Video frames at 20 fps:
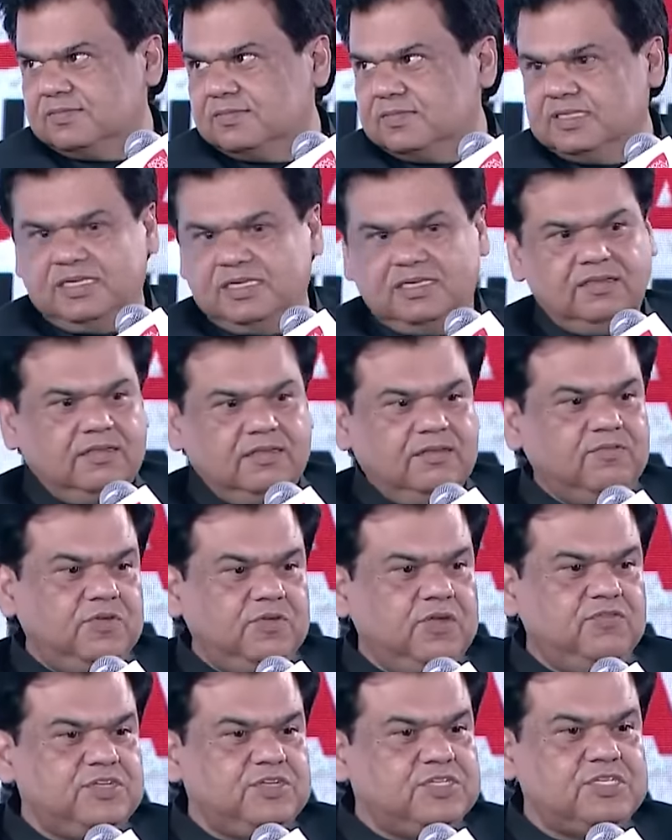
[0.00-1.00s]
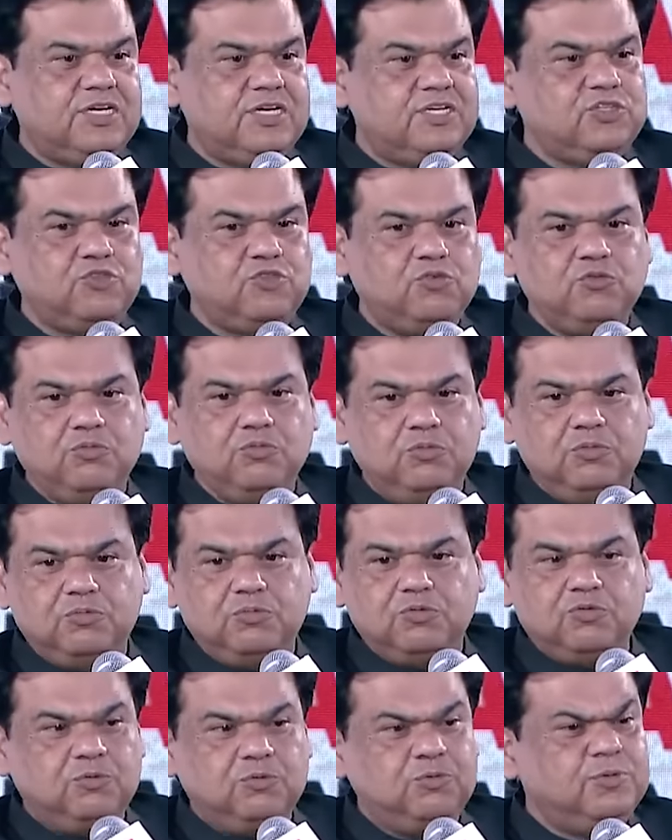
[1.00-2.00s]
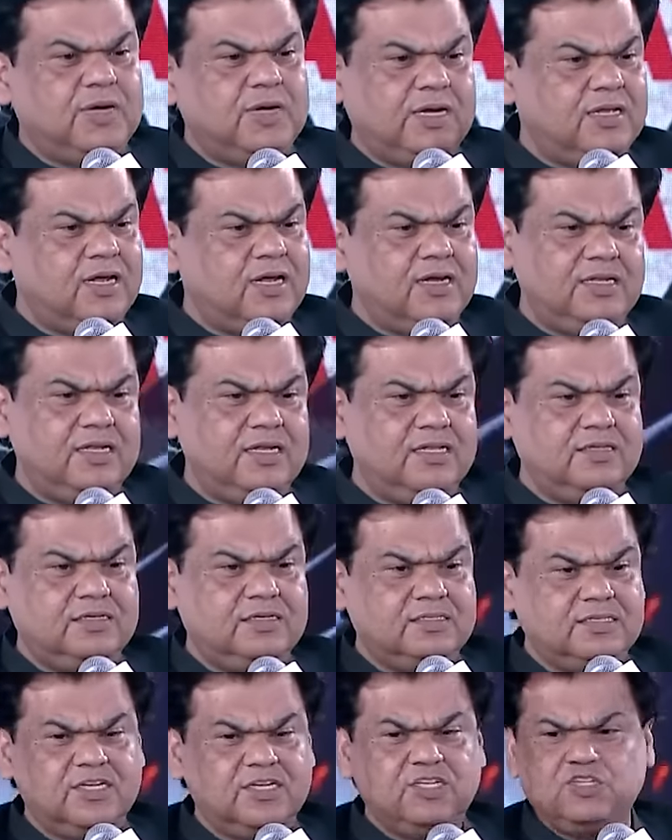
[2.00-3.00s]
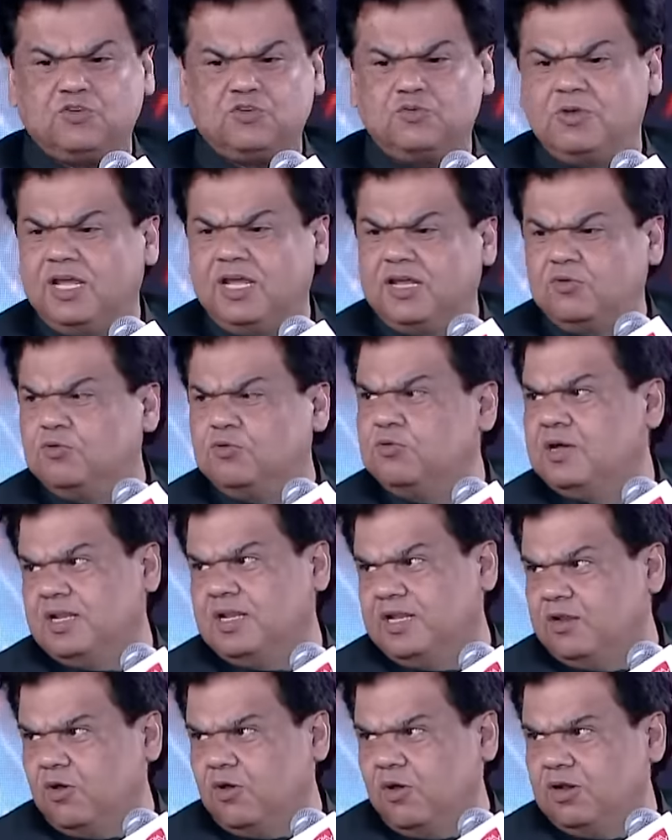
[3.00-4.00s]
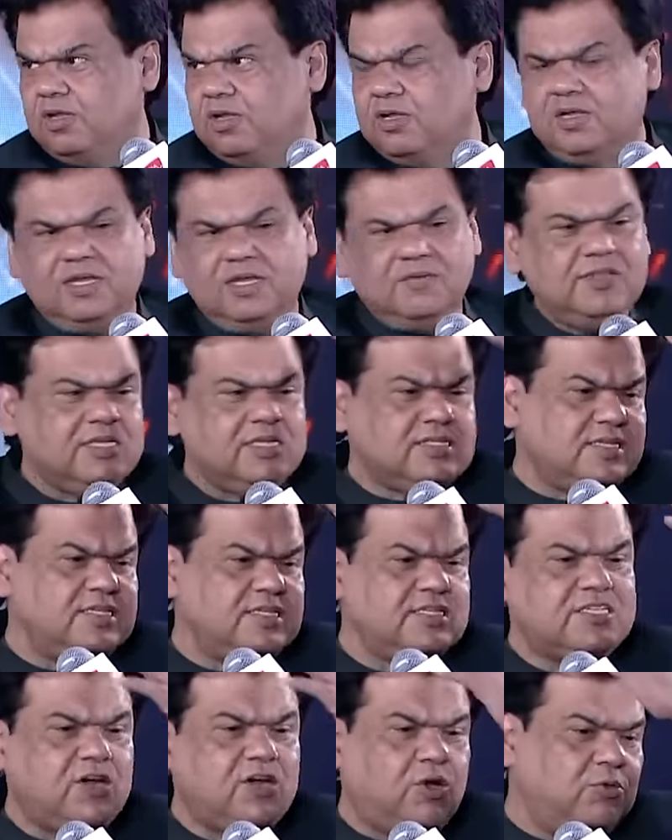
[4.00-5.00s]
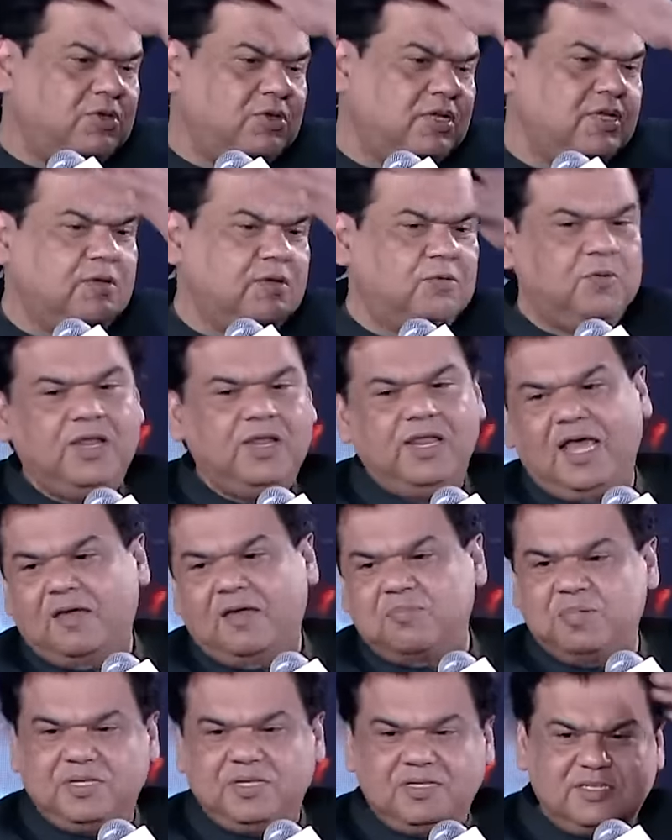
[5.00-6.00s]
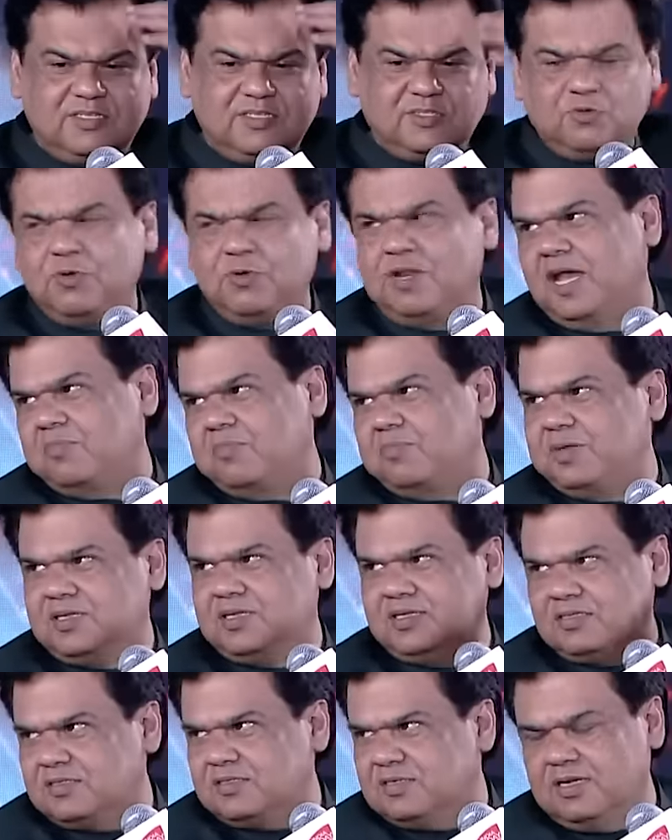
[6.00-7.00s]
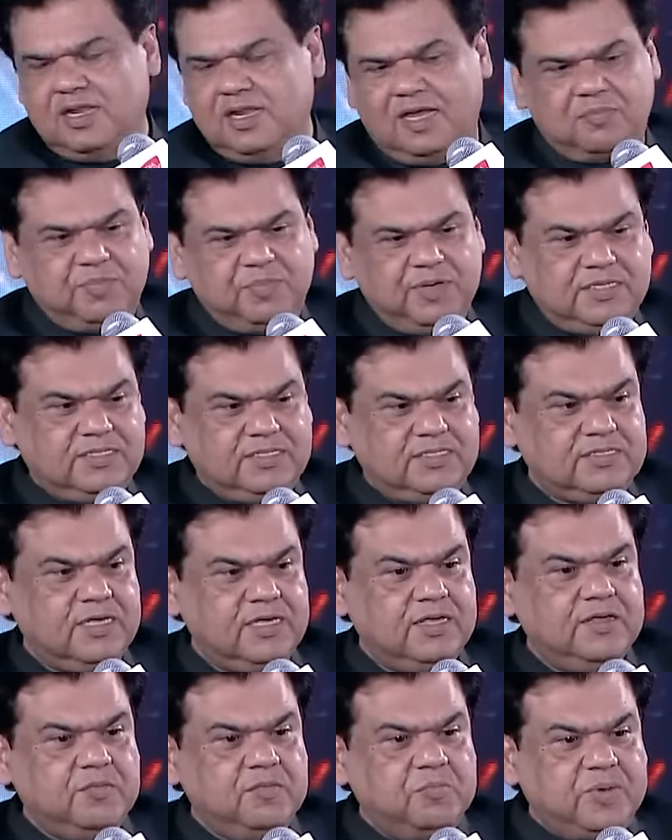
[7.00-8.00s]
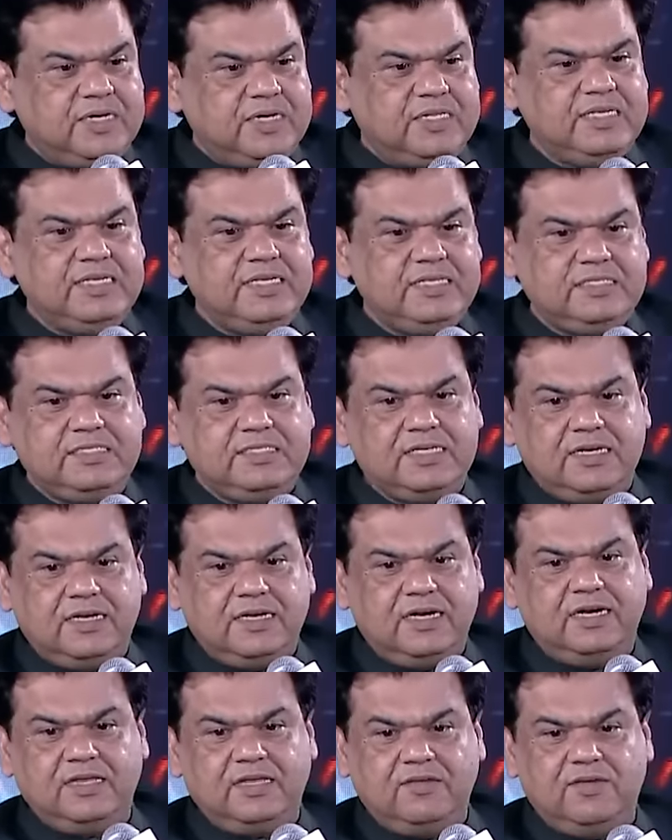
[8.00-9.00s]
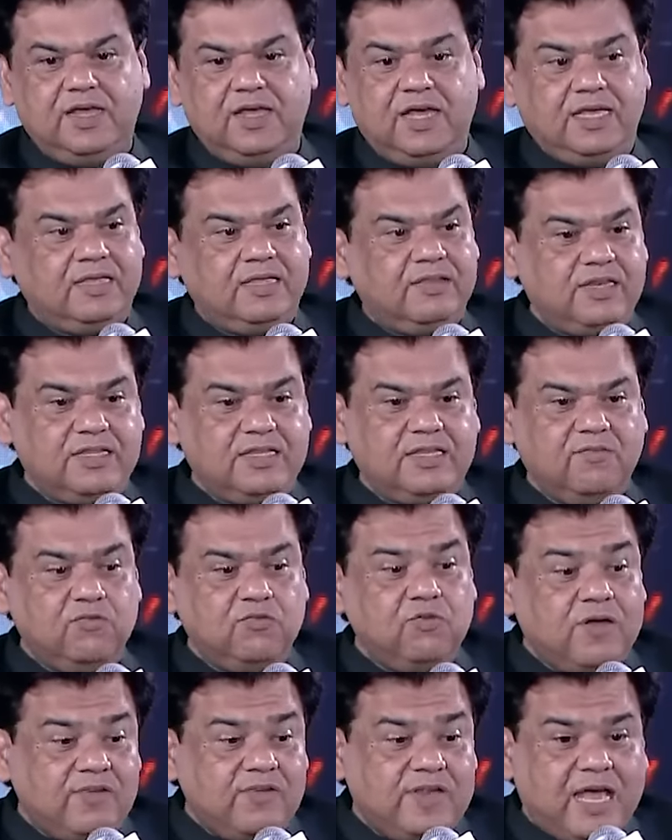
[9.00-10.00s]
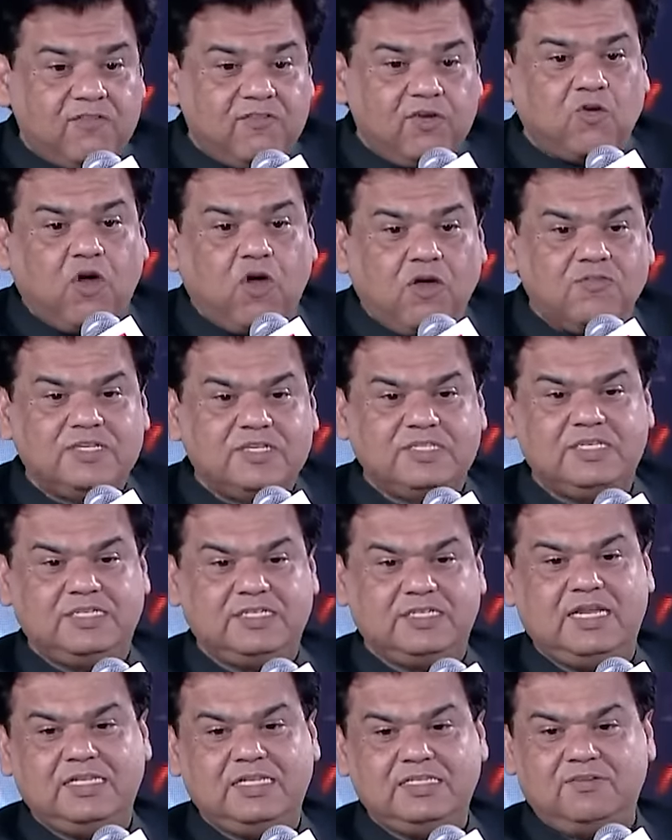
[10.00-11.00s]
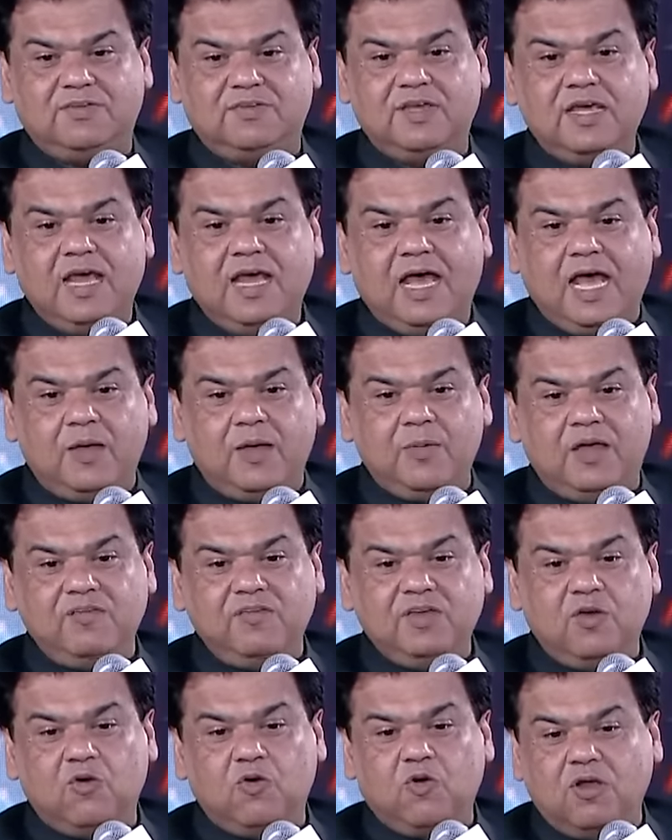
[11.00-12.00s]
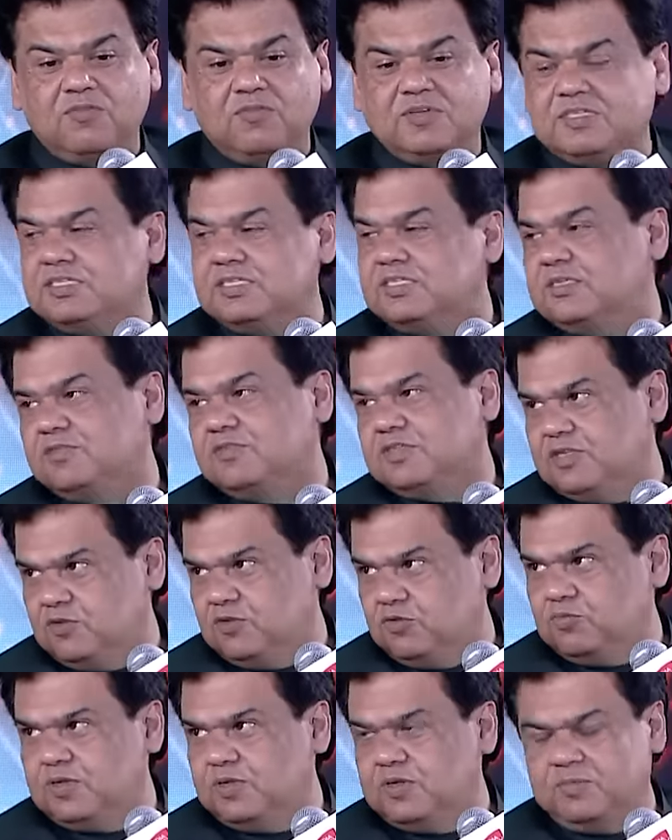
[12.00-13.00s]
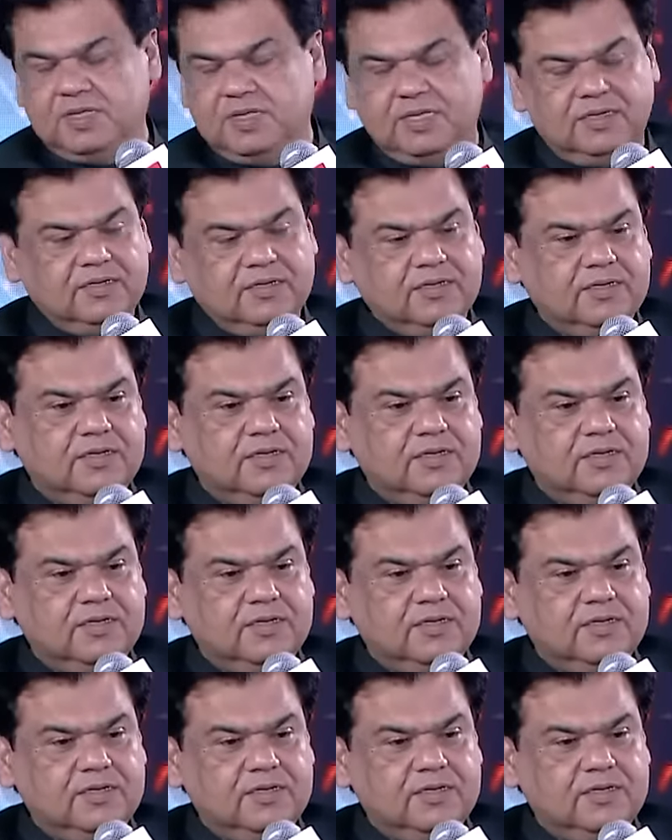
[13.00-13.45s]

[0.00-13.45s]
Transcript: See, if, if you search through through any other search tool like Google and all, it will just list out 1 lakh pages, 2 lakh pages, 3 lakh pages. But these generative AI will give you, will have a conversation as if I'm having a conversation with a human being.